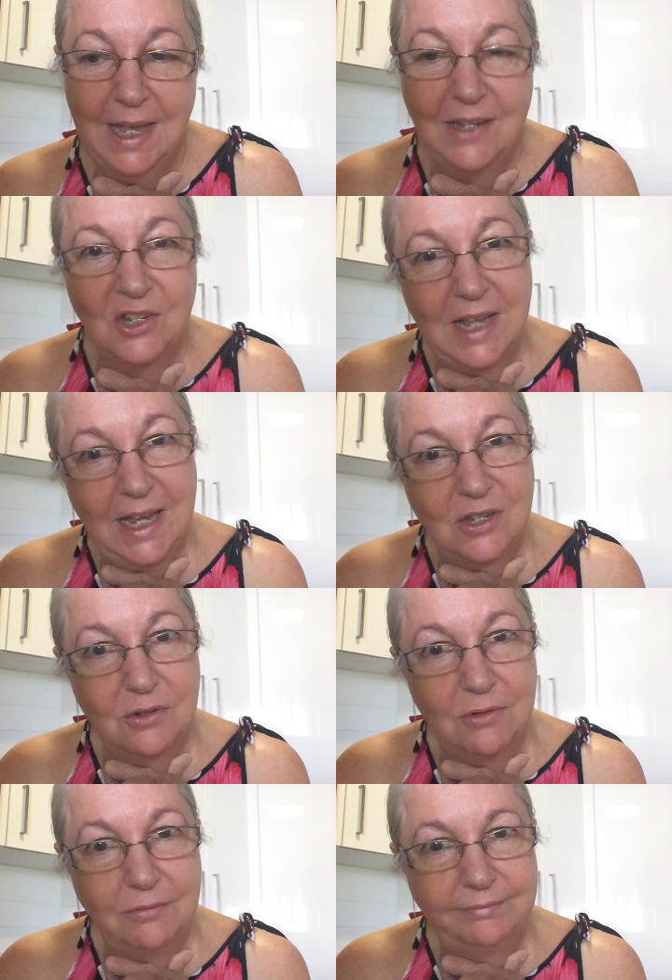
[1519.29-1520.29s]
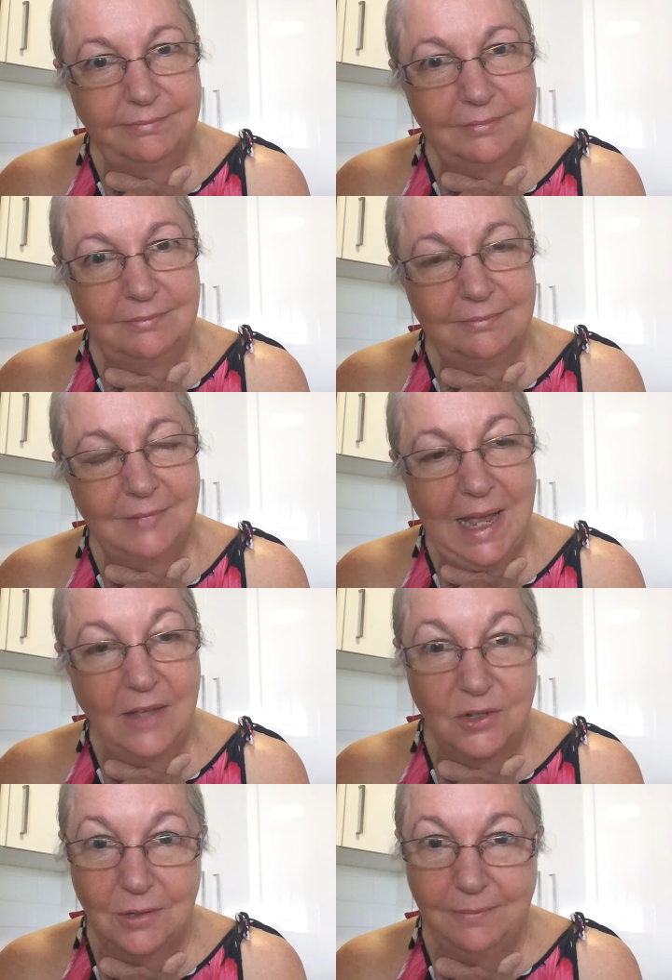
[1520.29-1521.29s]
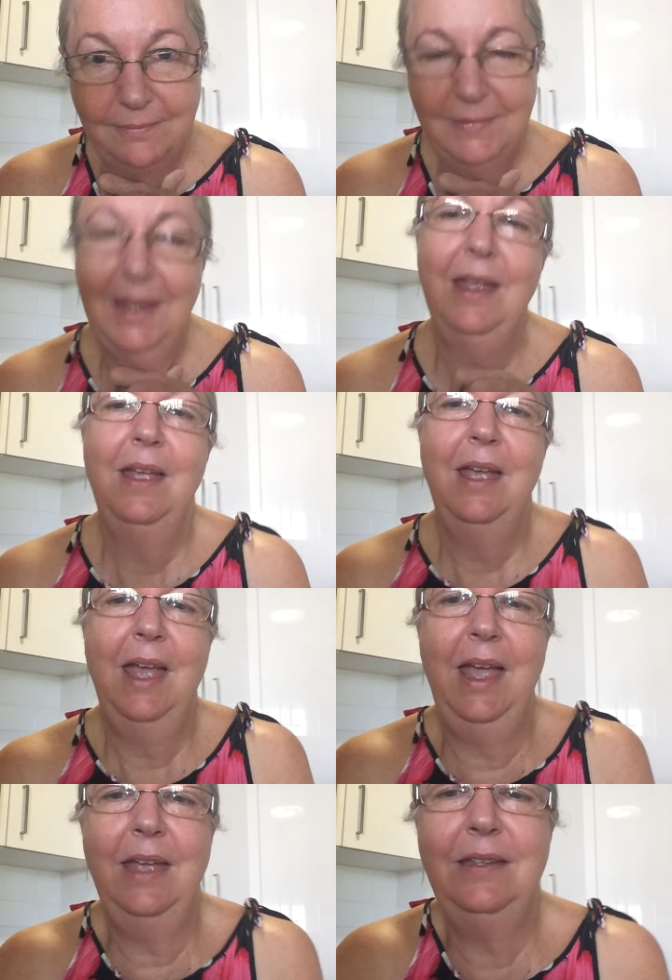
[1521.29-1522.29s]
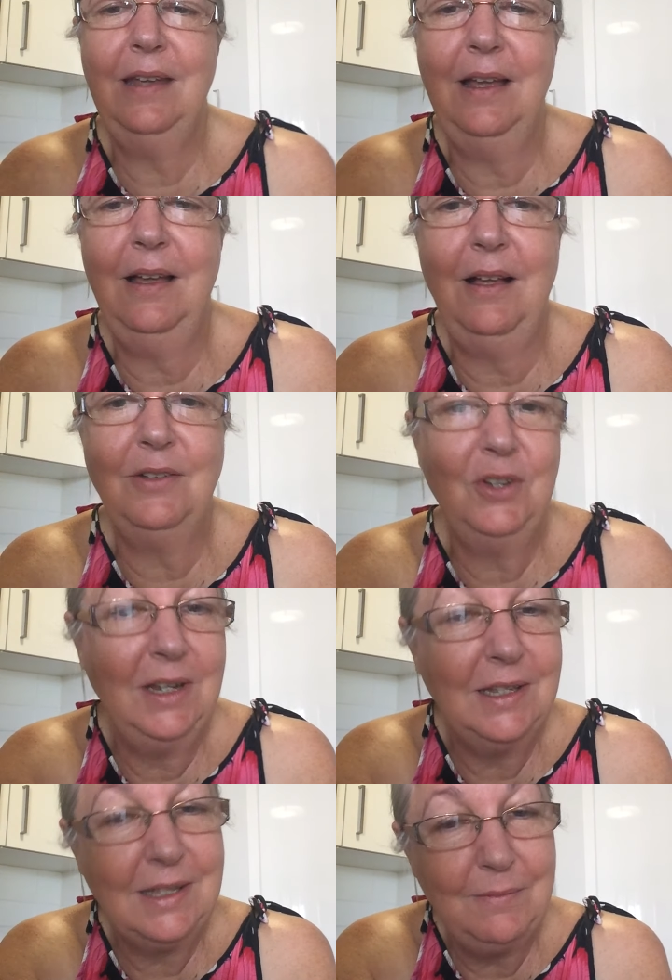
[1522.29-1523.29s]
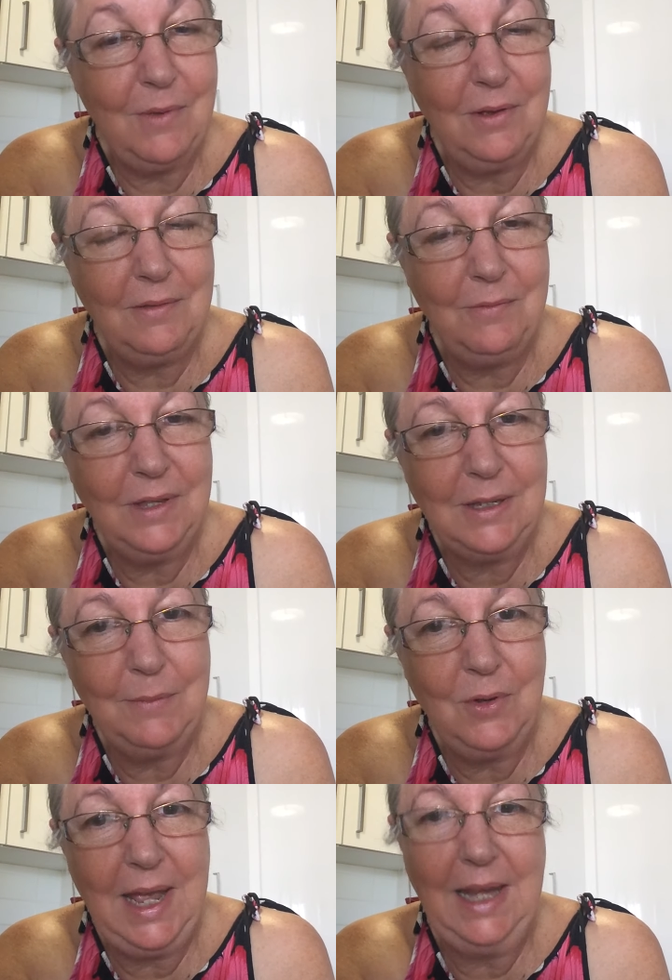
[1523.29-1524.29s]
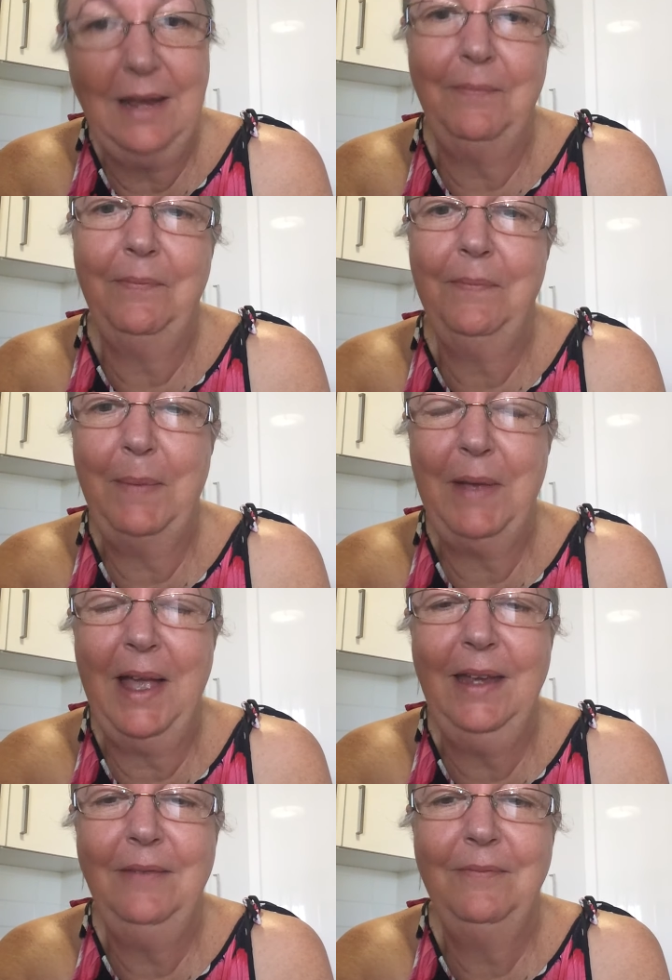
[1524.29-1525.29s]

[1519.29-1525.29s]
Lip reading: educational how-to. And I'll tune in with some more later. Bye-bye.